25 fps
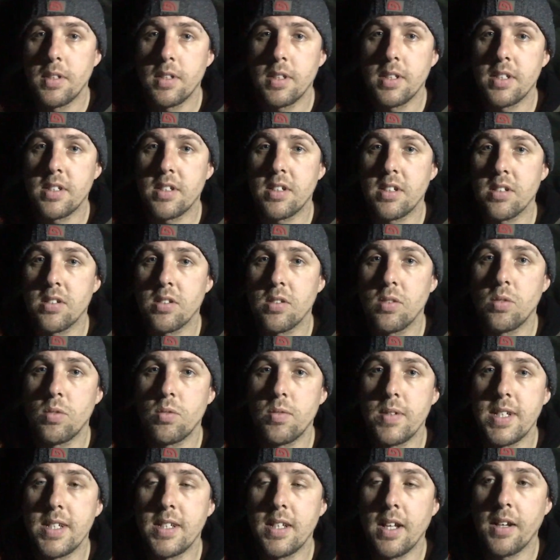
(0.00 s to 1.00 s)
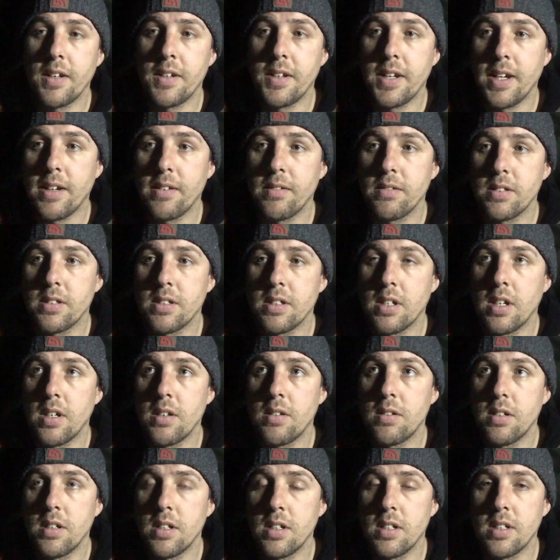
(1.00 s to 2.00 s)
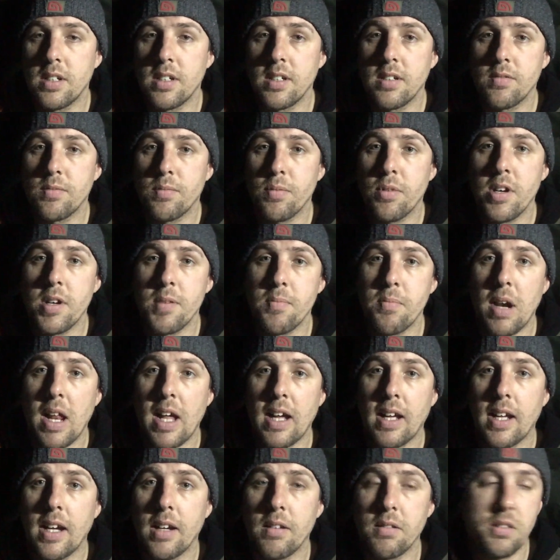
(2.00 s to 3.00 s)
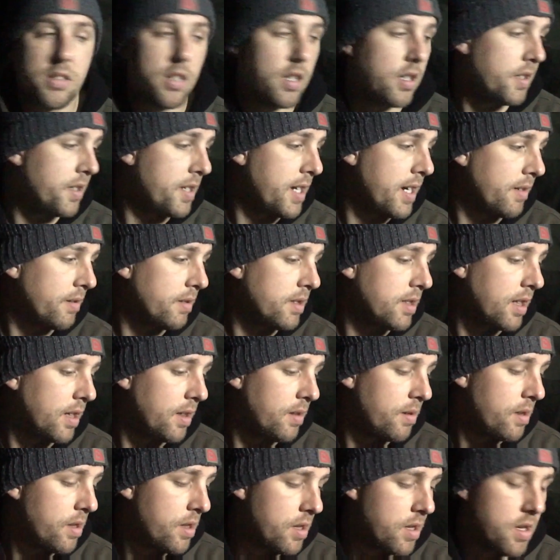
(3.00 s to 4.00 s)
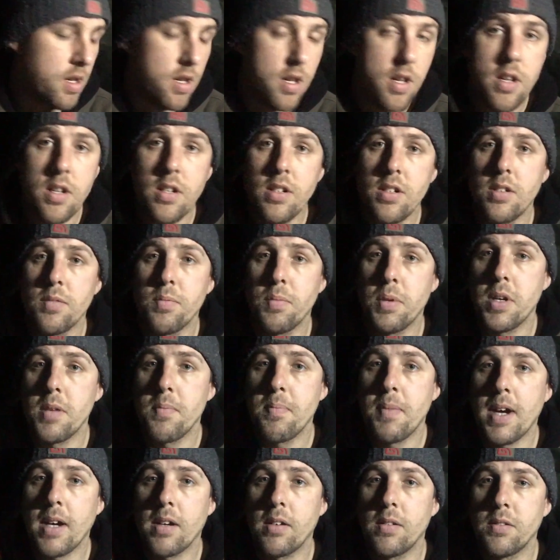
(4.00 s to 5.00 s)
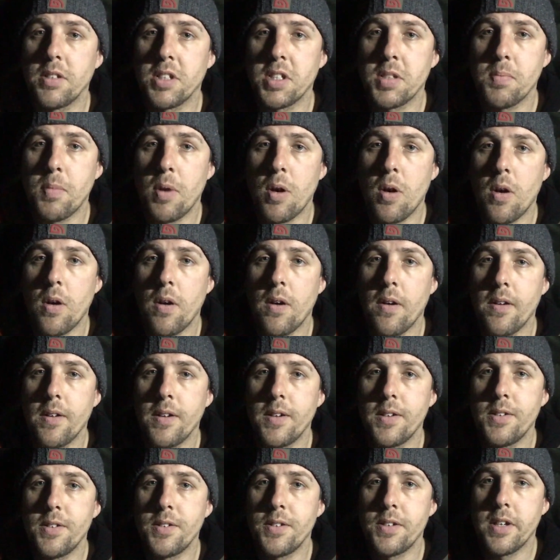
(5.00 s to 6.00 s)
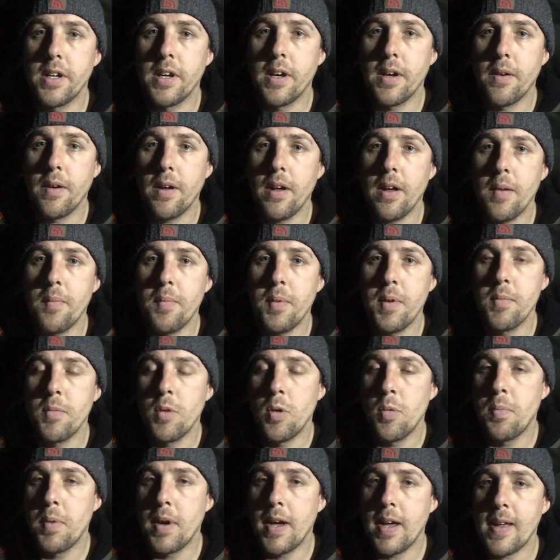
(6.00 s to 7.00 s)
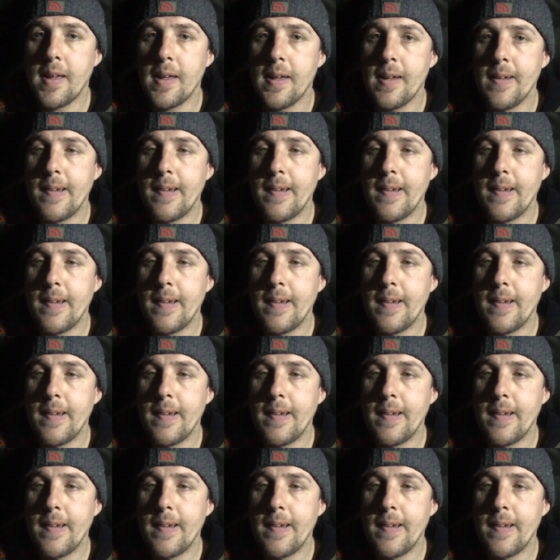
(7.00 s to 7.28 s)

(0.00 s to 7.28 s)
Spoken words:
It's just all redone now, so it's pretty black outside now, so just put it back on the spot and a bit more bait